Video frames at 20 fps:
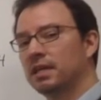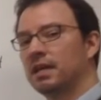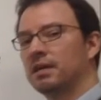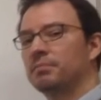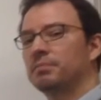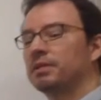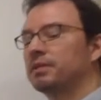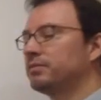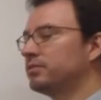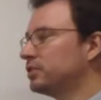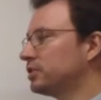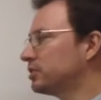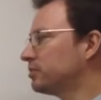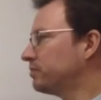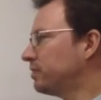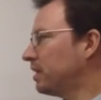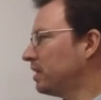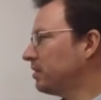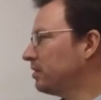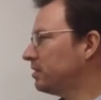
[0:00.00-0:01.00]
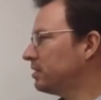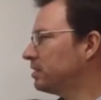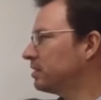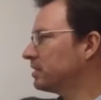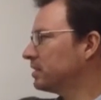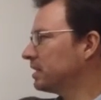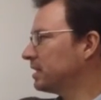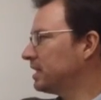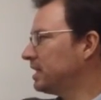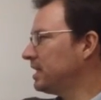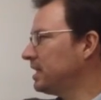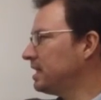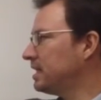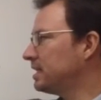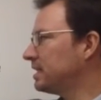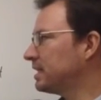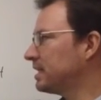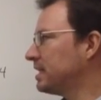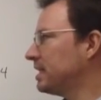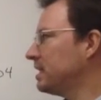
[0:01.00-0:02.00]
But if you just follow the key to
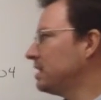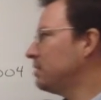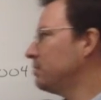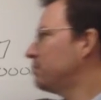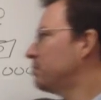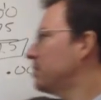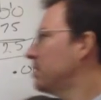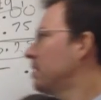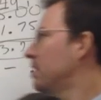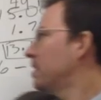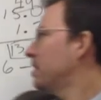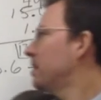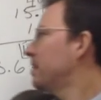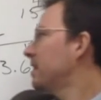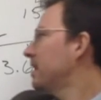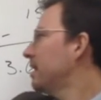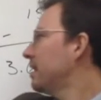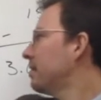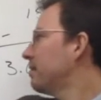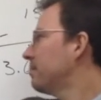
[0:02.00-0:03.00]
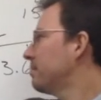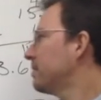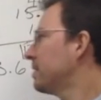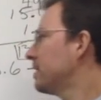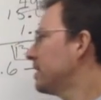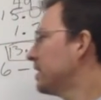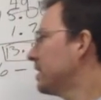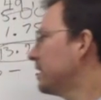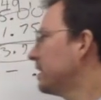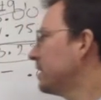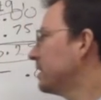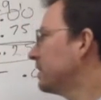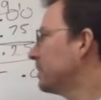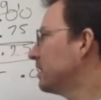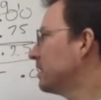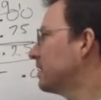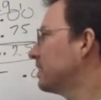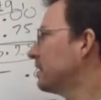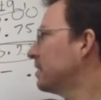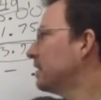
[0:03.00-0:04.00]
keep them in
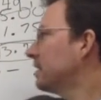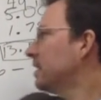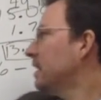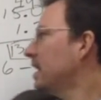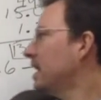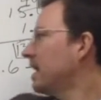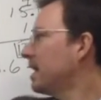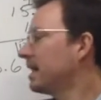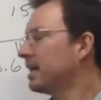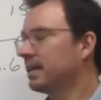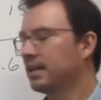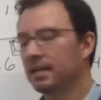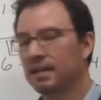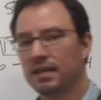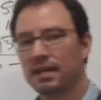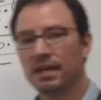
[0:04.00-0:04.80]
line,